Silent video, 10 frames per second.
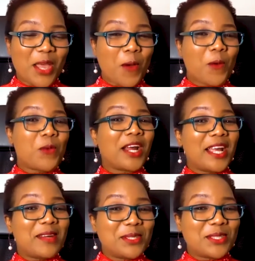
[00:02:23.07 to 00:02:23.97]
We were
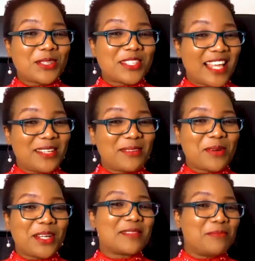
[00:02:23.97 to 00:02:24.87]
able to
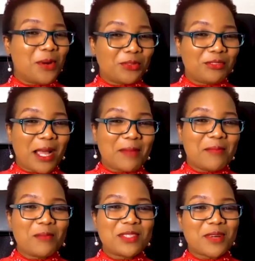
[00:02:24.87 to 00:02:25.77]
celebrate both my
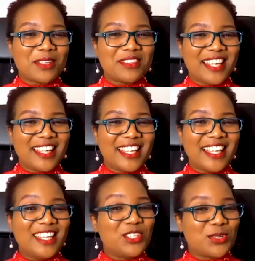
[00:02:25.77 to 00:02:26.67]
mom's birthday
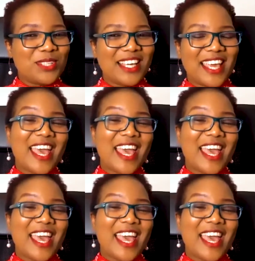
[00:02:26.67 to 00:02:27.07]
in June